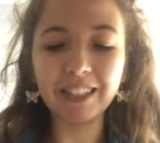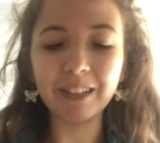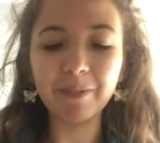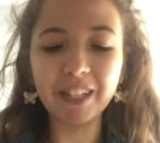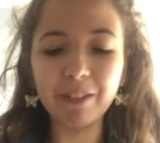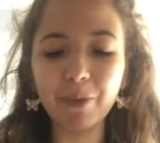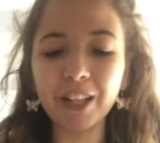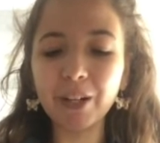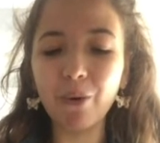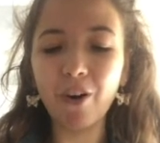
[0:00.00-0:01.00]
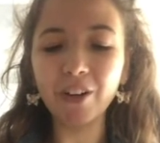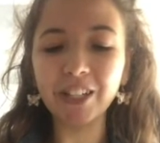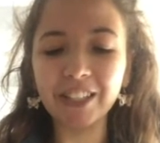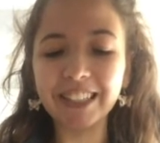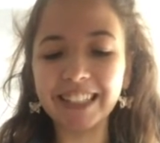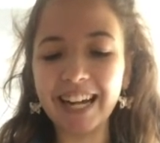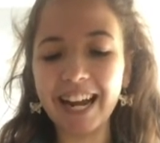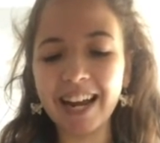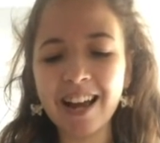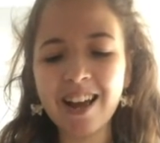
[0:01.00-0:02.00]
to be with you all here today